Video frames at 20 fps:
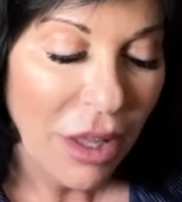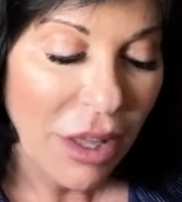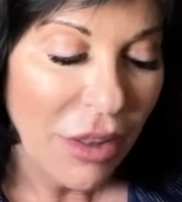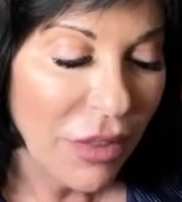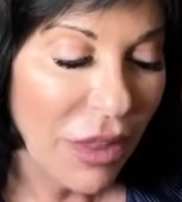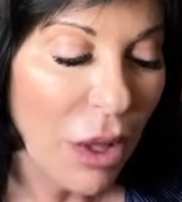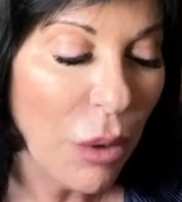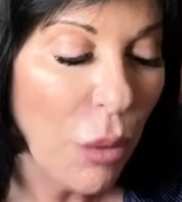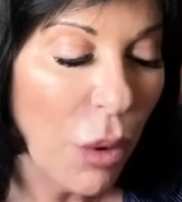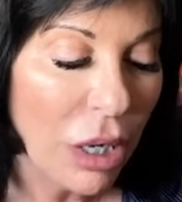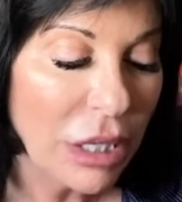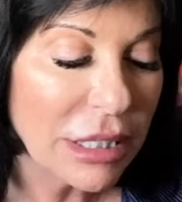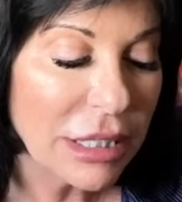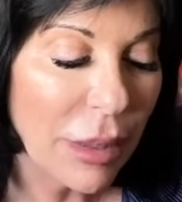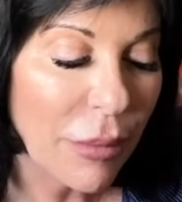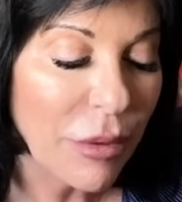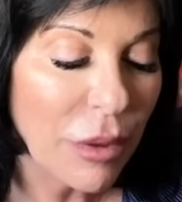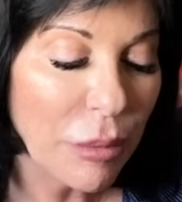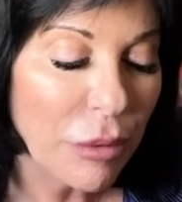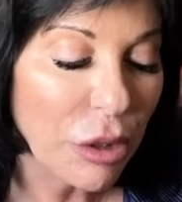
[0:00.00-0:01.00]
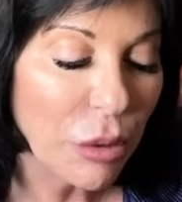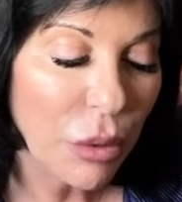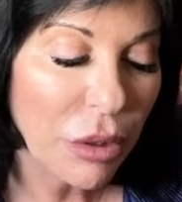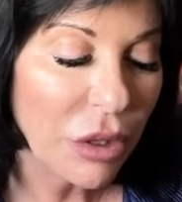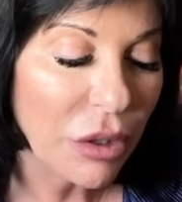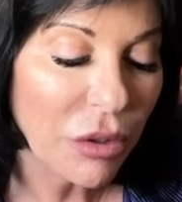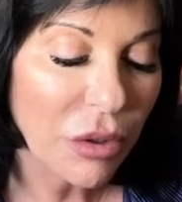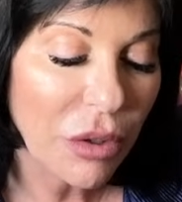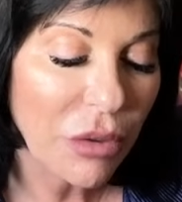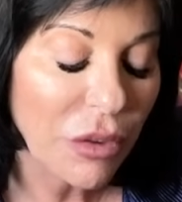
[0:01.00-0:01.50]
They want something between
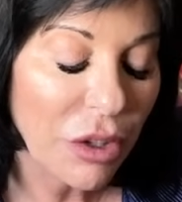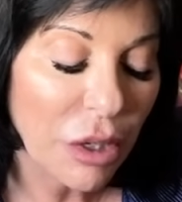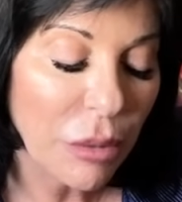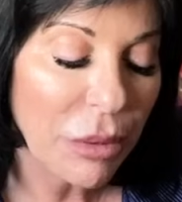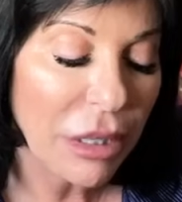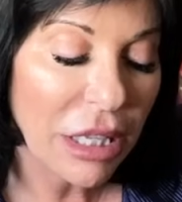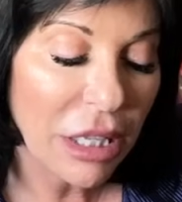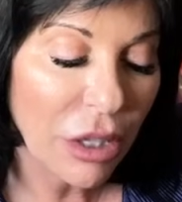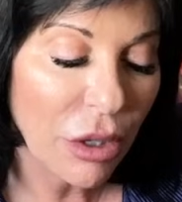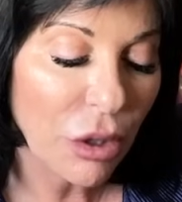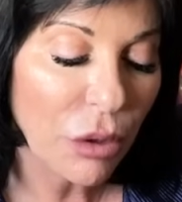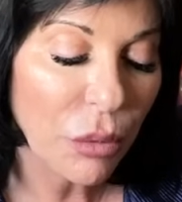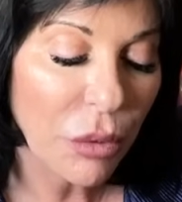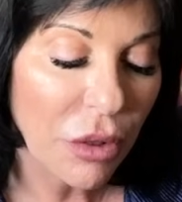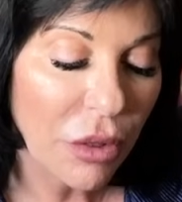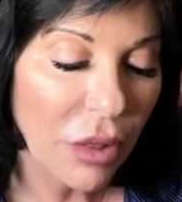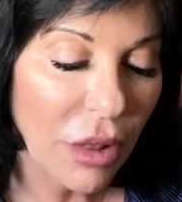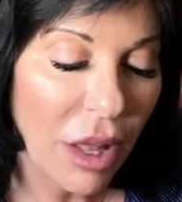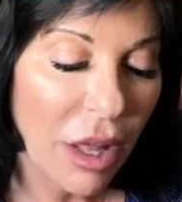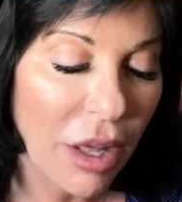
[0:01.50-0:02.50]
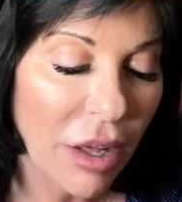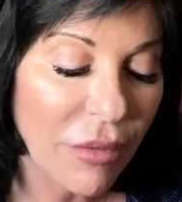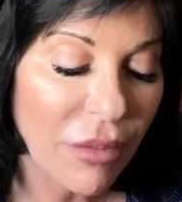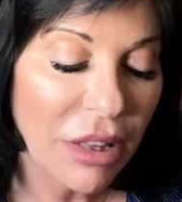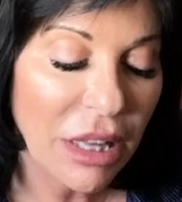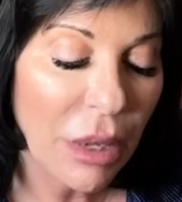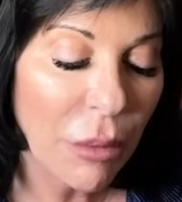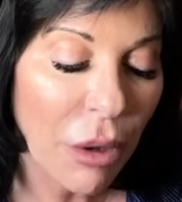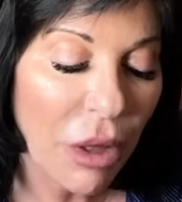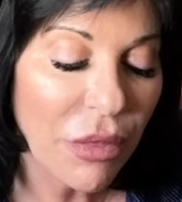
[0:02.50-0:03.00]
the two of you to be healed with love,
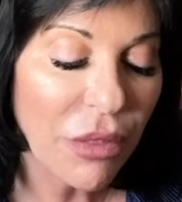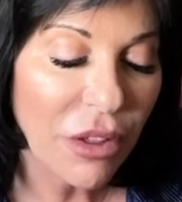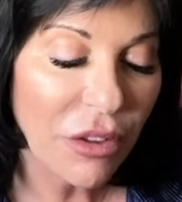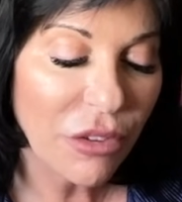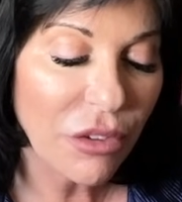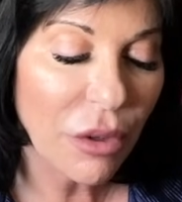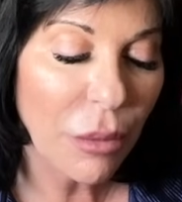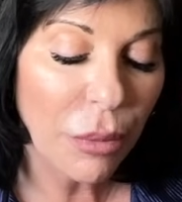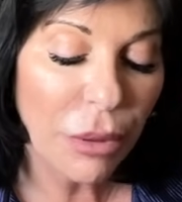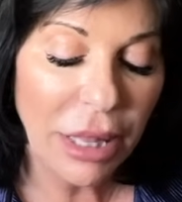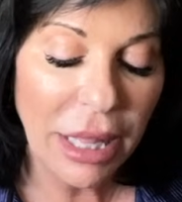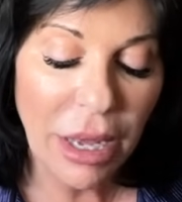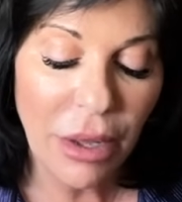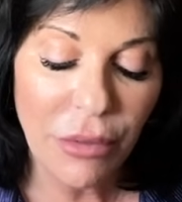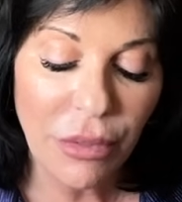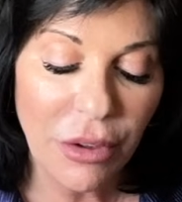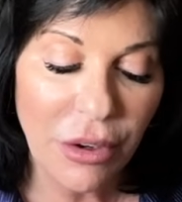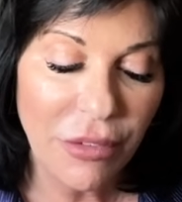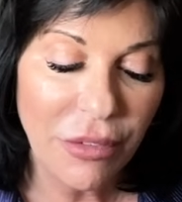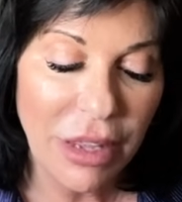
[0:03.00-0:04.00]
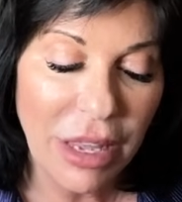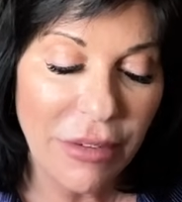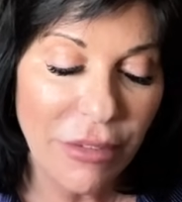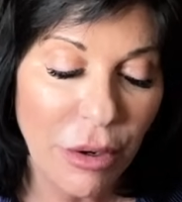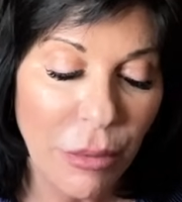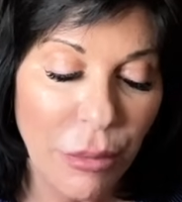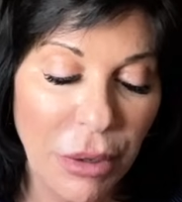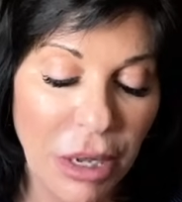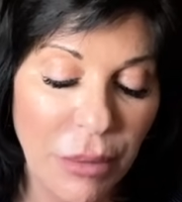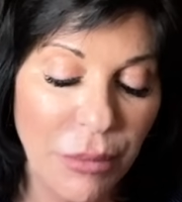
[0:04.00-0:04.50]
and they want things to play out in their
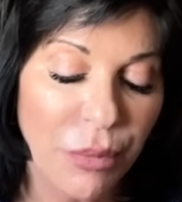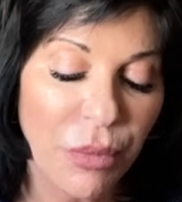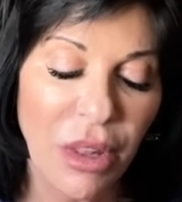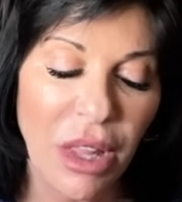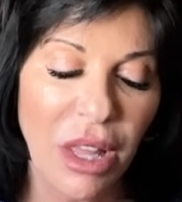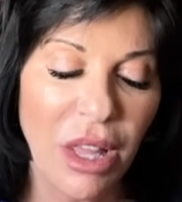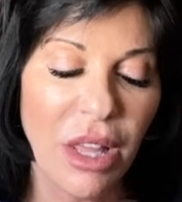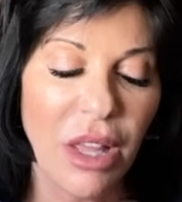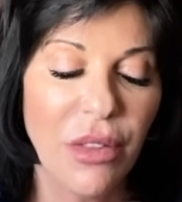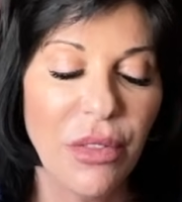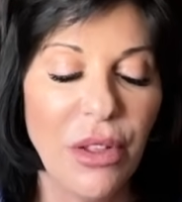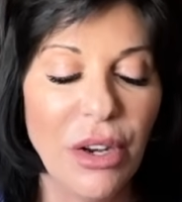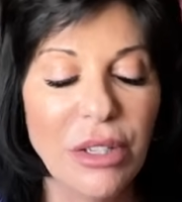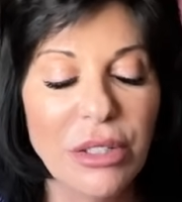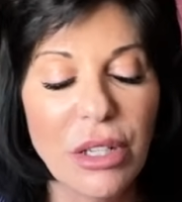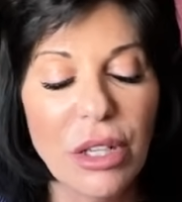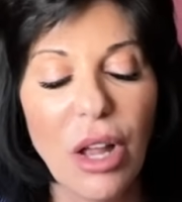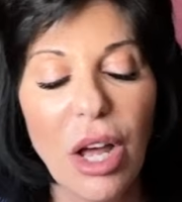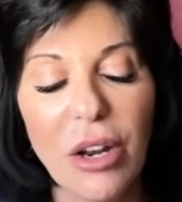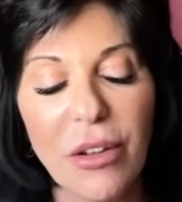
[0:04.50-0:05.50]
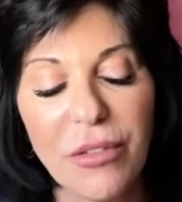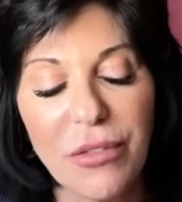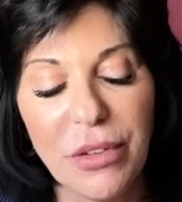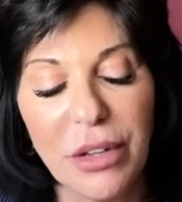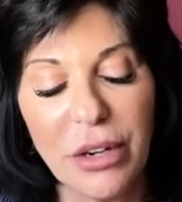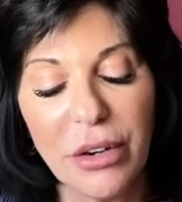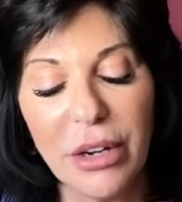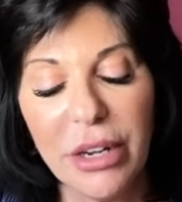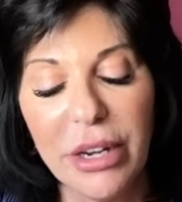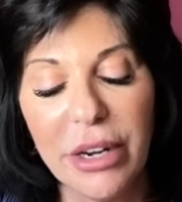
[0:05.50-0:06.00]
favor. But there's a lot of
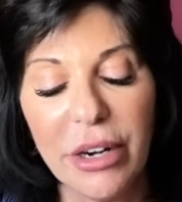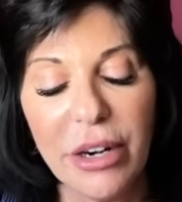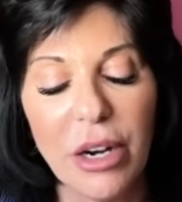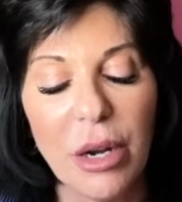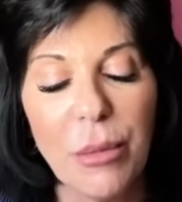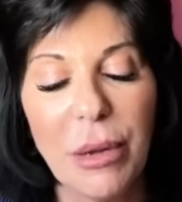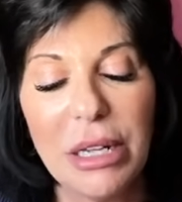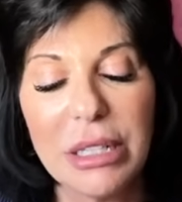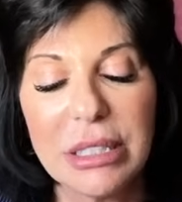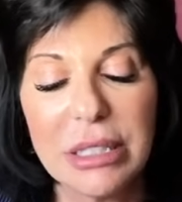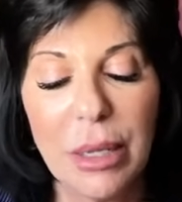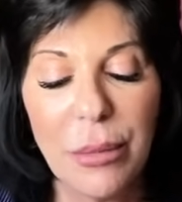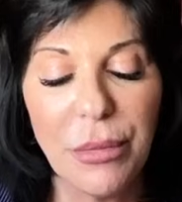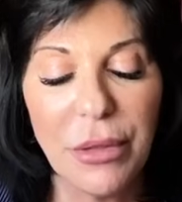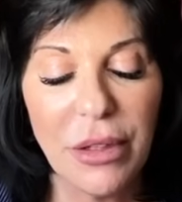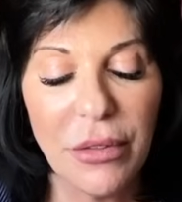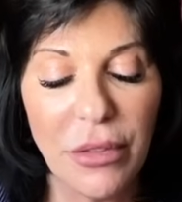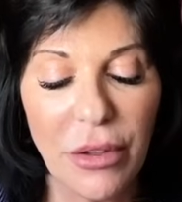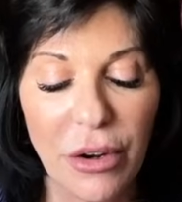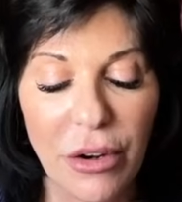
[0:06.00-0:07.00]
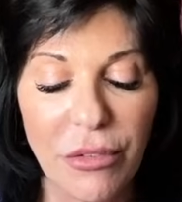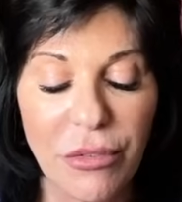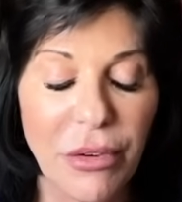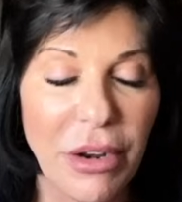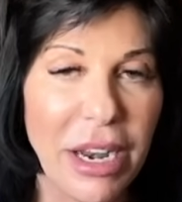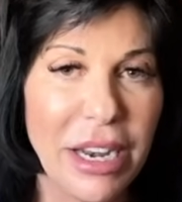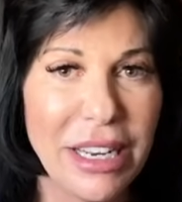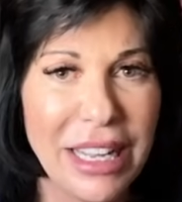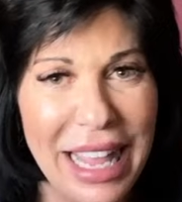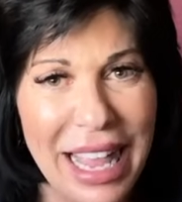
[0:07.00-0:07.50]
fear here about something. They're
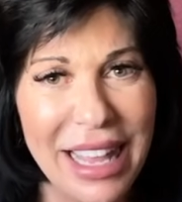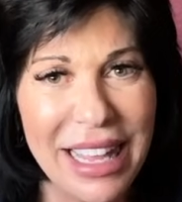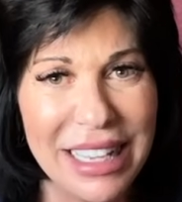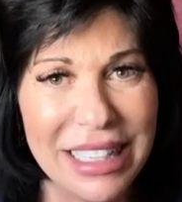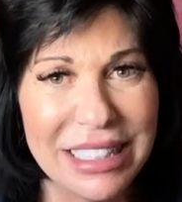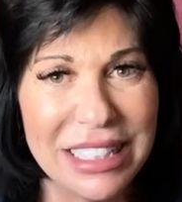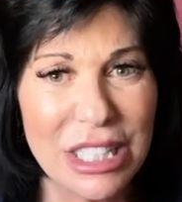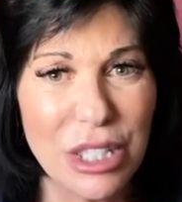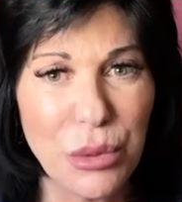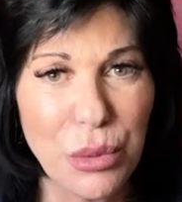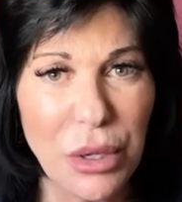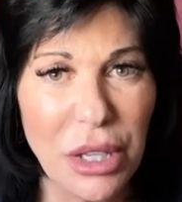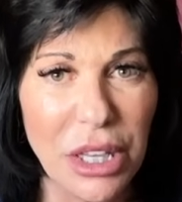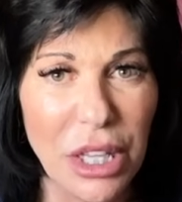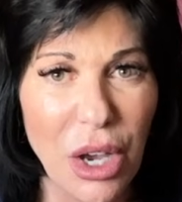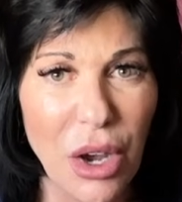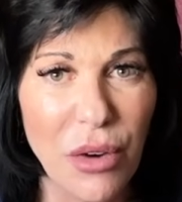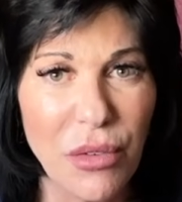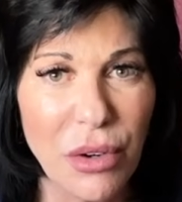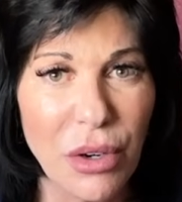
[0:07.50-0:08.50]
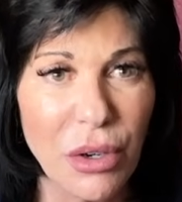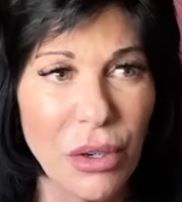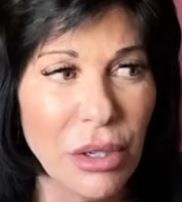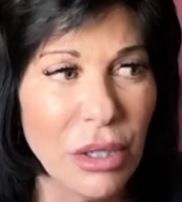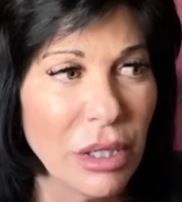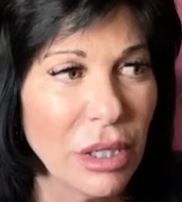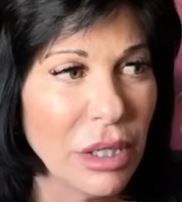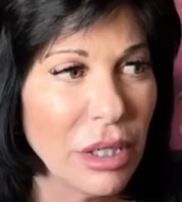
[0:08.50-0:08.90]
afraid, is this really over?